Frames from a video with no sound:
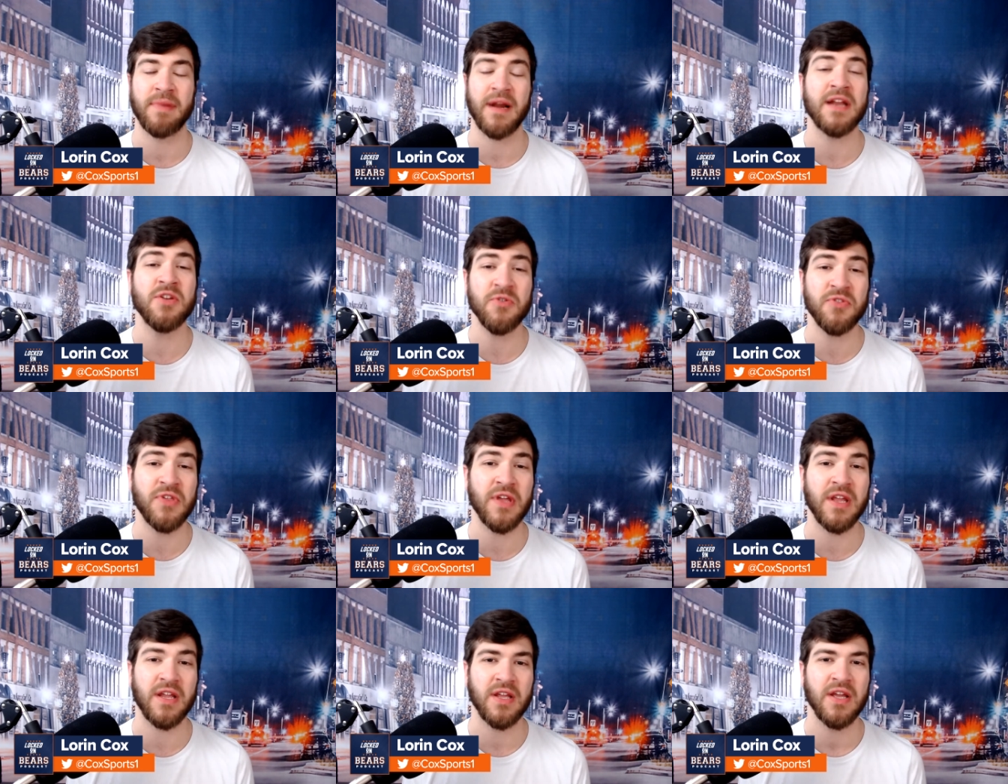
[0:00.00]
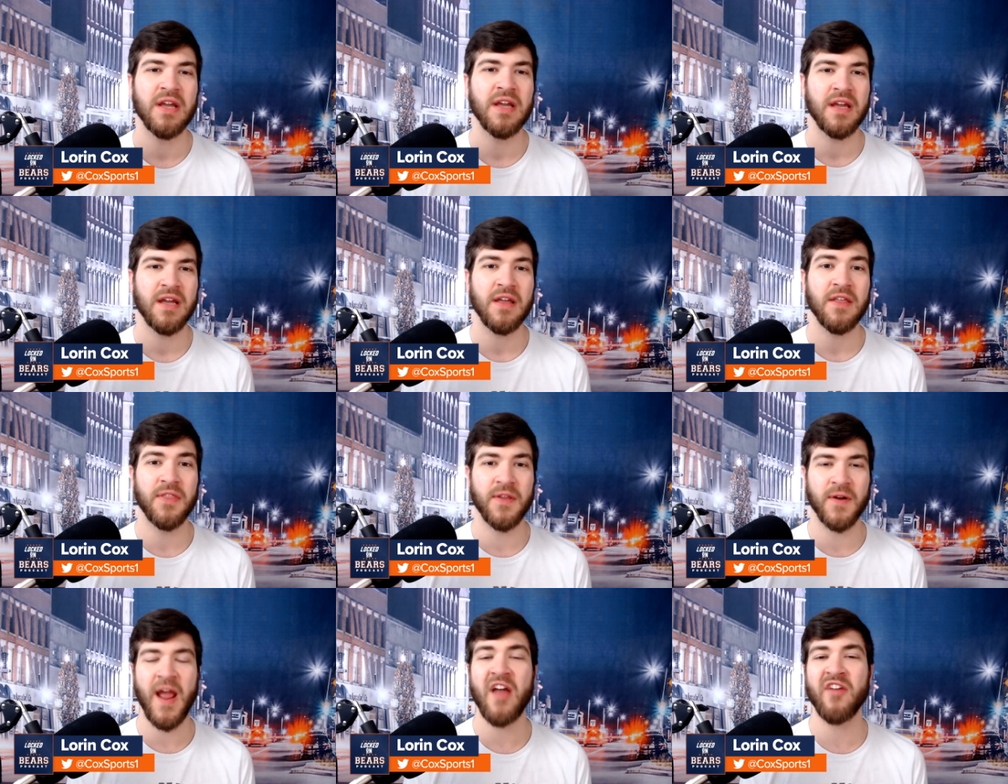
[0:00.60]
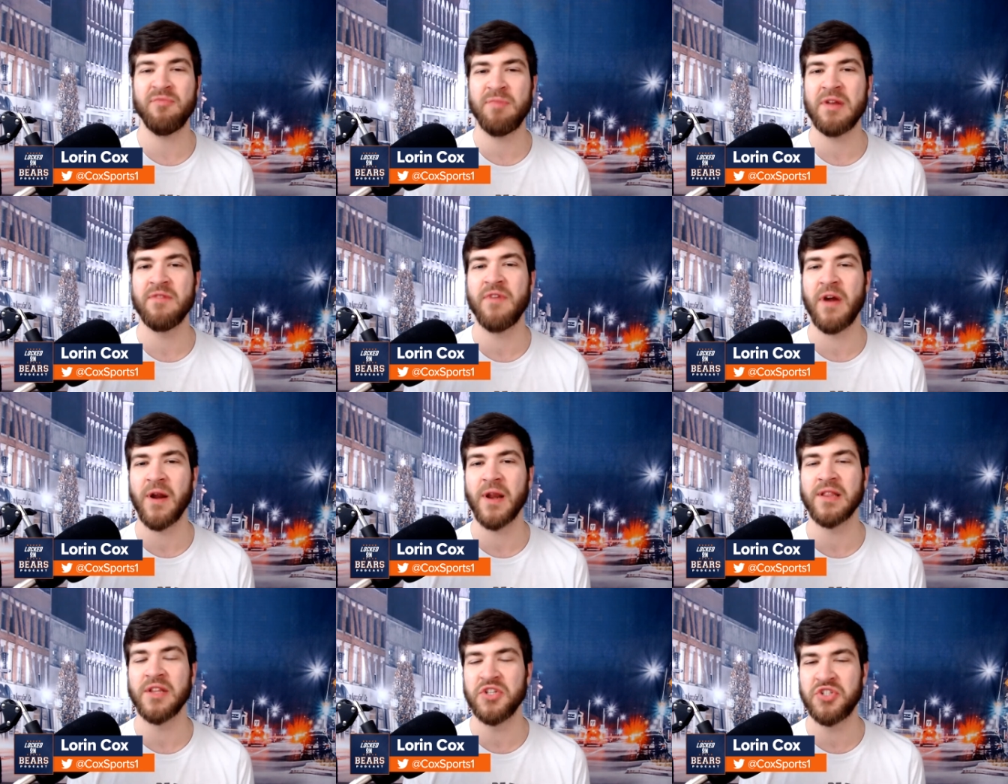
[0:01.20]
But I do think there have been
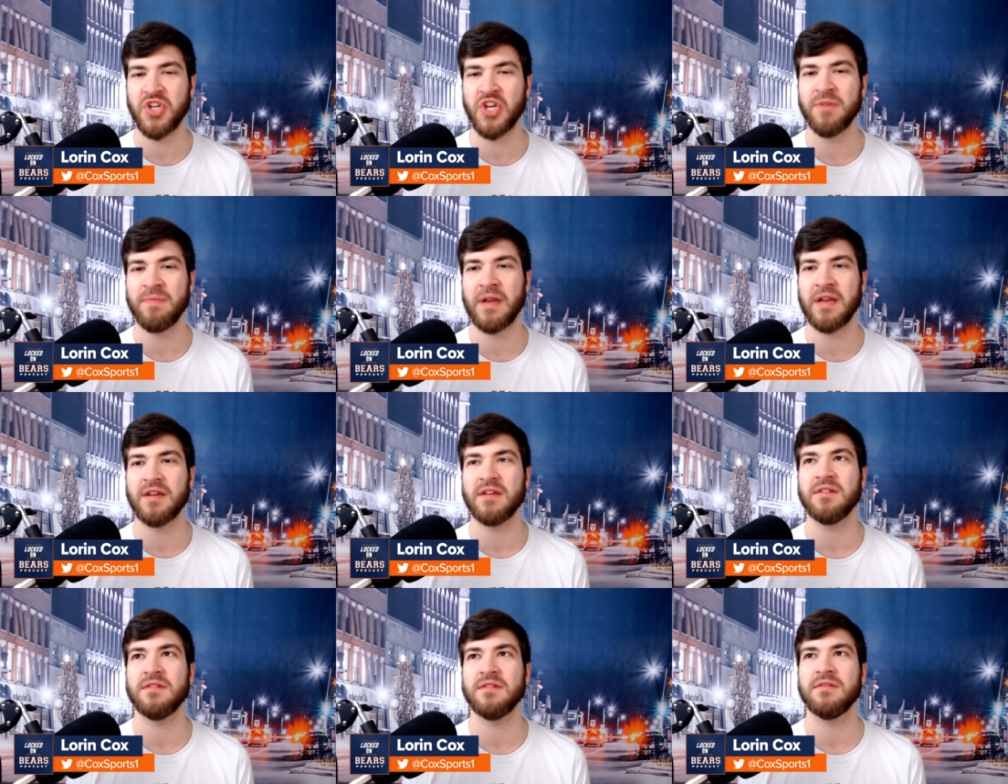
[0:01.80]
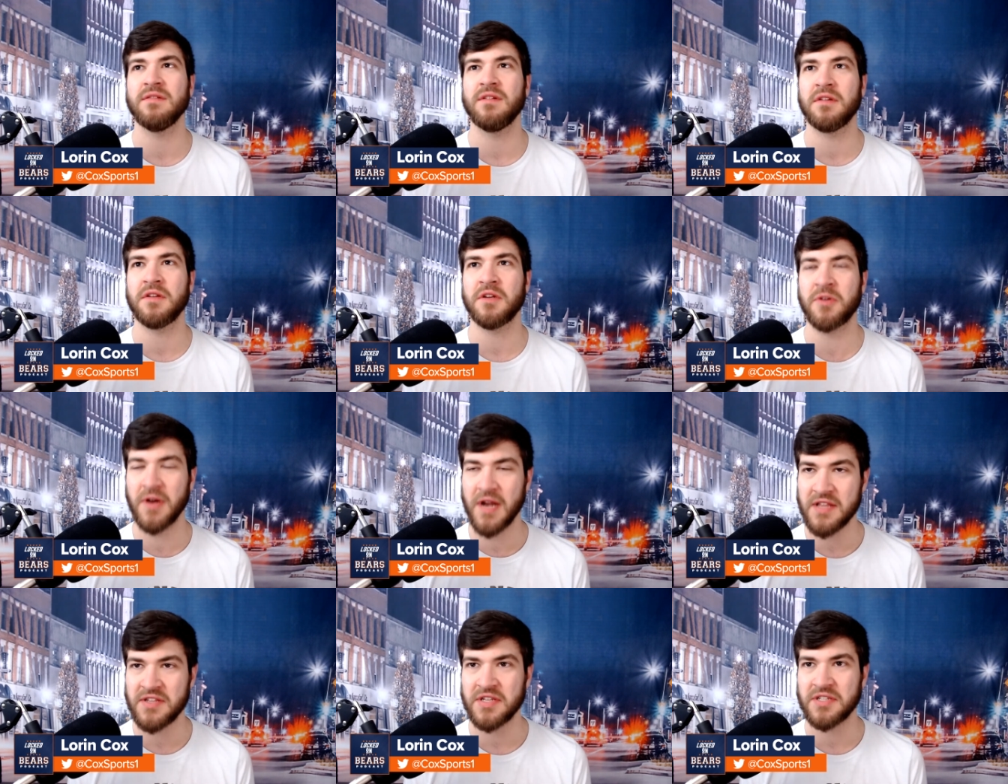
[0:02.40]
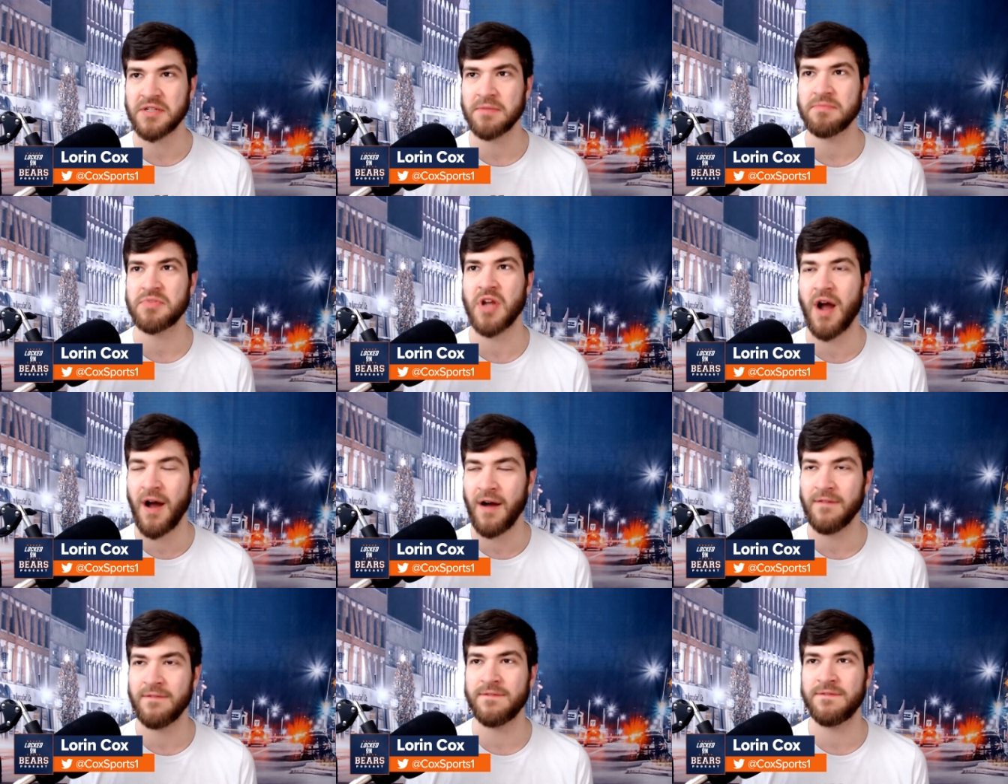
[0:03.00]
very legitimate criticisms
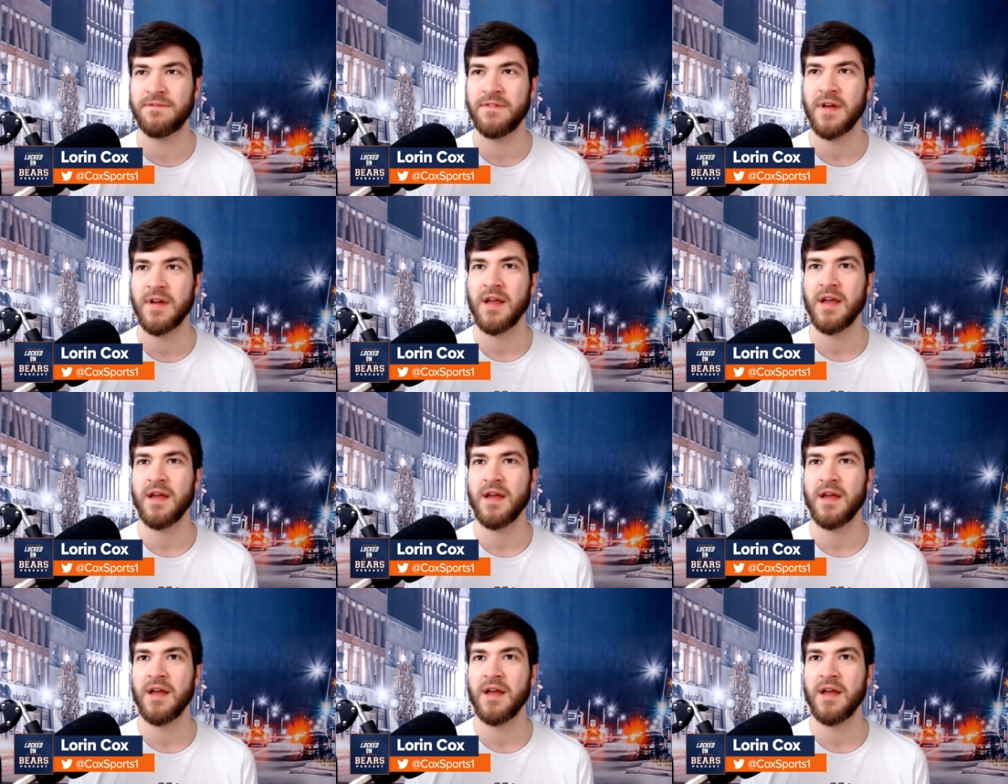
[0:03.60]
of